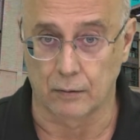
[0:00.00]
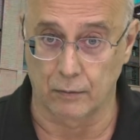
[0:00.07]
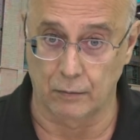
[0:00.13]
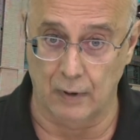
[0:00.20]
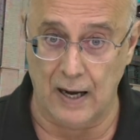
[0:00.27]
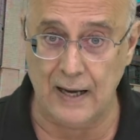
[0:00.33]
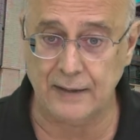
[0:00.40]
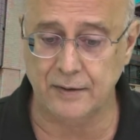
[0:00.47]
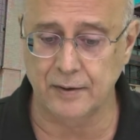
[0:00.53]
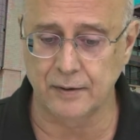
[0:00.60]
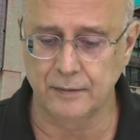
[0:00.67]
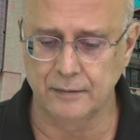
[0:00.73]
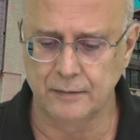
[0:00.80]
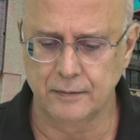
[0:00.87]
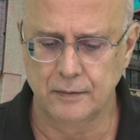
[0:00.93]
Right?
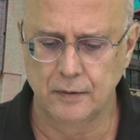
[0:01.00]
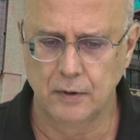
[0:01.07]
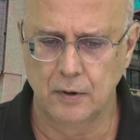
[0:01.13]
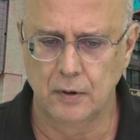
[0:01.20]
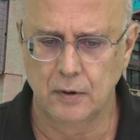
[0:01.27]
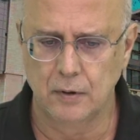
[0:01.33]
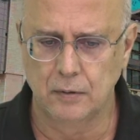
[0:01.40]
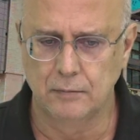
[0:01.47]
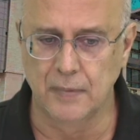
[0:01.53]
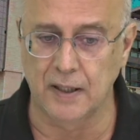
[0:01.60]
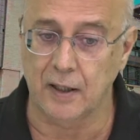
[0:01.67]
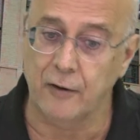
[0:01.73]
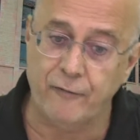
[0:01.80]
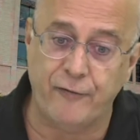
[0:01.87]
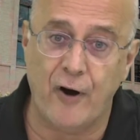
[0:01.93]

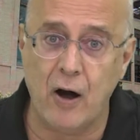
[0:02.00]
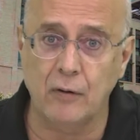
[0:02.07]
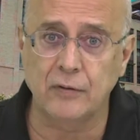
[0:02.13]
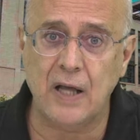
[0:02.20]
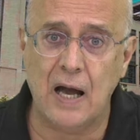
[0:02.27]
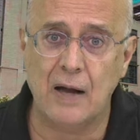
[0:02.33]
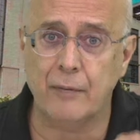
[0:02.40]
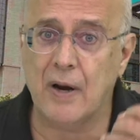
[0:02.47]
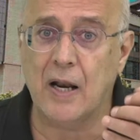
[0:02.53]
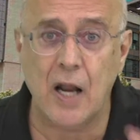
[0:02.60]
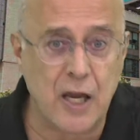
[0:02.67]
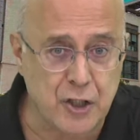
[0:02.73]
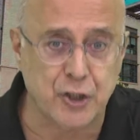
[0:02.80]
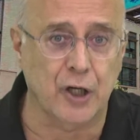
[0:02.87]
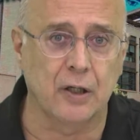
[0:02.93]
But he found a
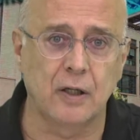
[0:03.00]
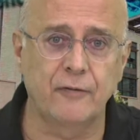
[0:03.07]
relation.